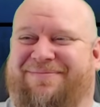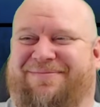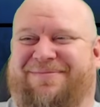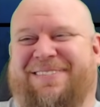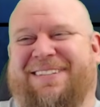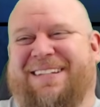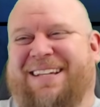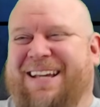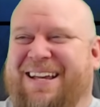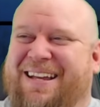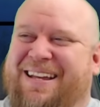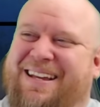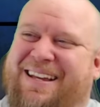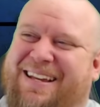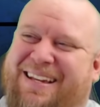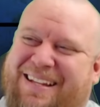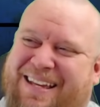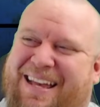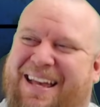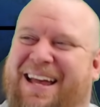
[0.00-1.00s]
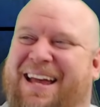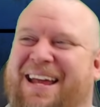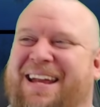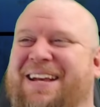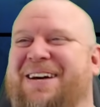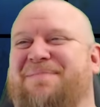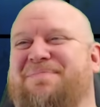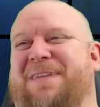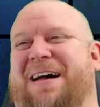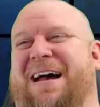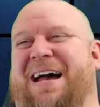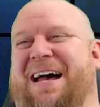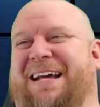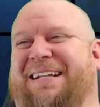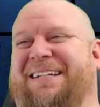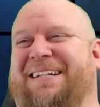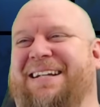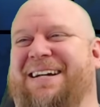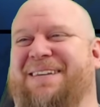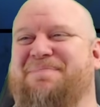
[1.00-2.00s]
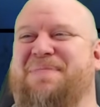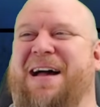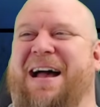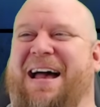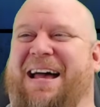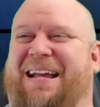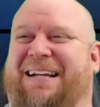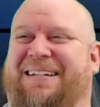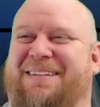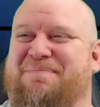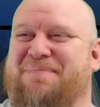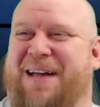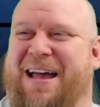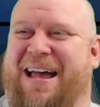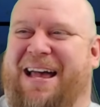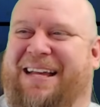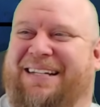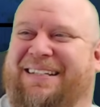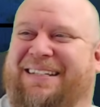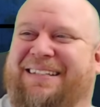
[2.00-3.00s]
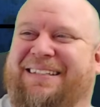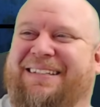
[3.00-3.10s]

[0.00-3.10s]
Yeah, not bad, not bad, not bad.